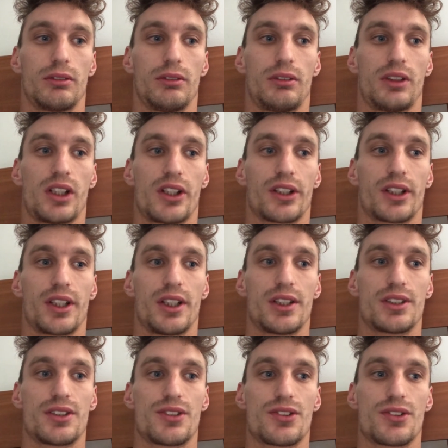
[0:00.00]
young
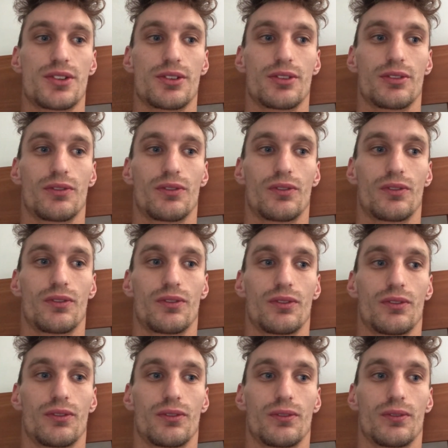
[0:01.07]
kids
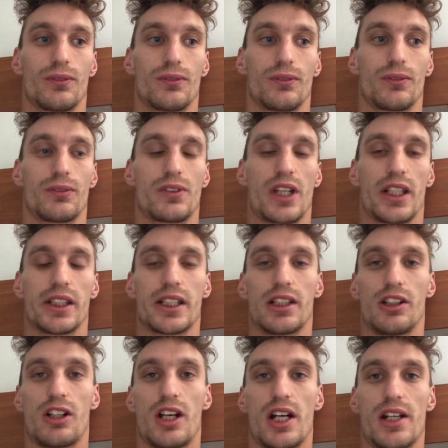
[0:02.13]
take their
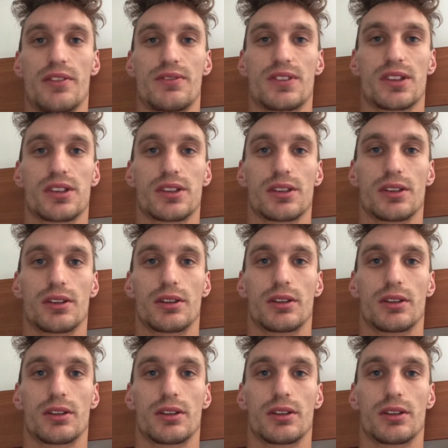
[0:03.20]
lives